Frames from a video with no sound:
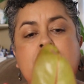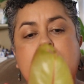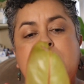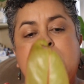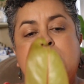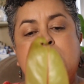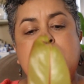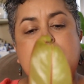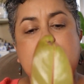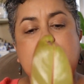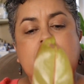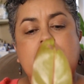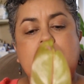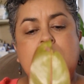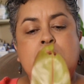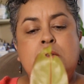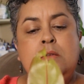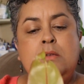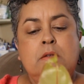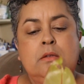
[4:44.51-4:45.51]
and uh,
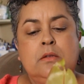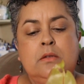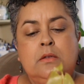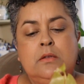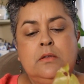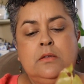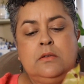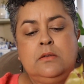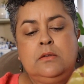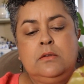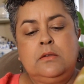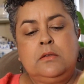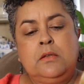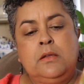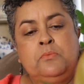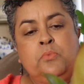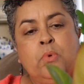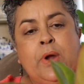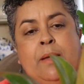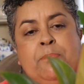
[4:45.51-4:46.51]

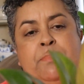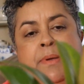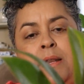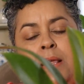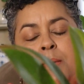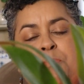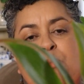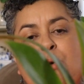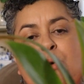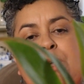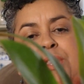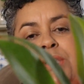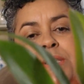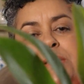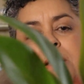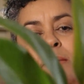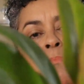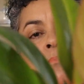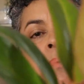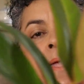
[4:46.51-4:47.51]
wrap it up with
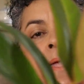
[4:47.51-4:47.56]
some